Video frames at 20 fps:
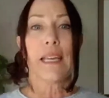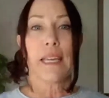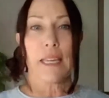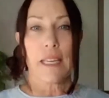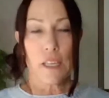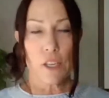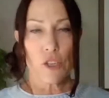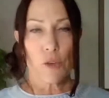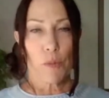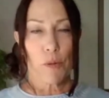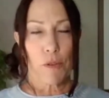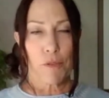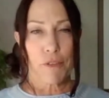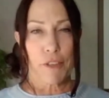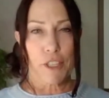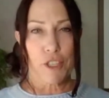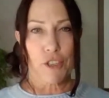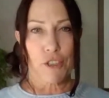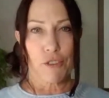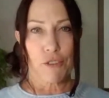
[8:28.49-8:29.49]
in your
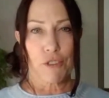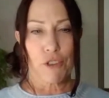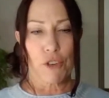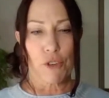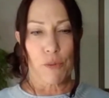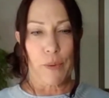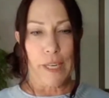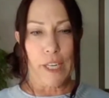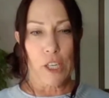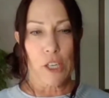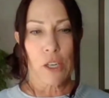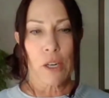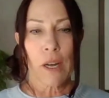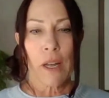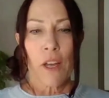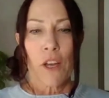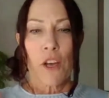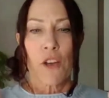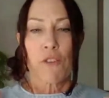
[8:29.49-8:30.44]
professional career,